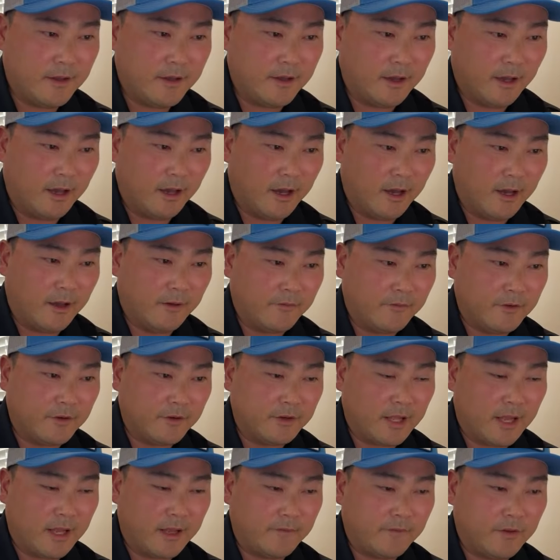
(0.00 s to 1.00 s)
If
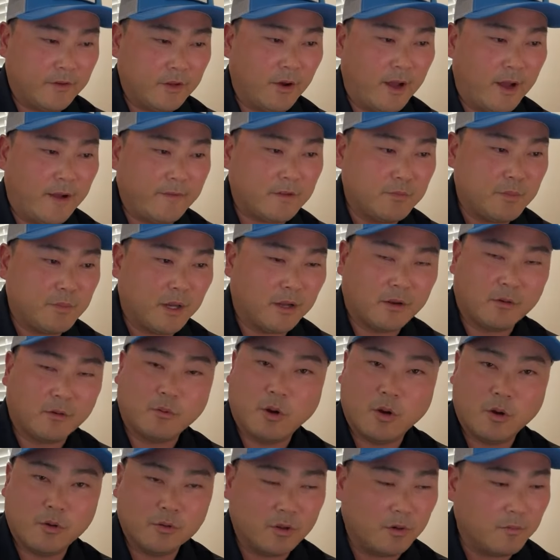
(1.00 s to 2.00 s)
you don't have to be on the
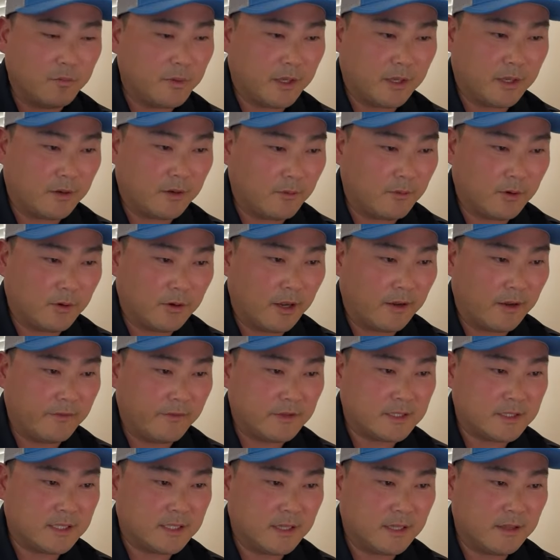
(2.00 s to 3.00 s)
road, don't be on the road,
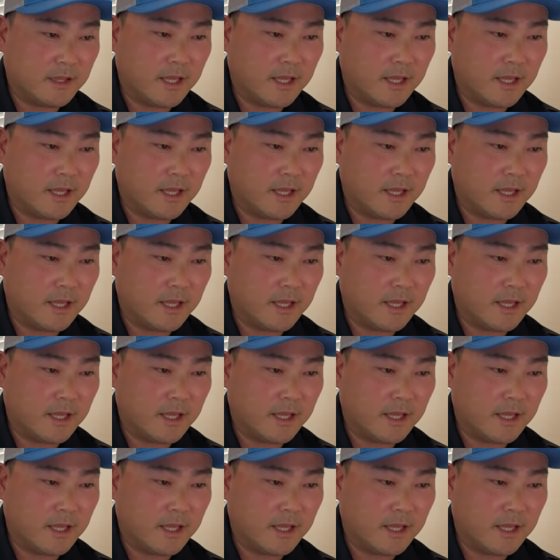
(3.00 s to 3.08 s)
obviously.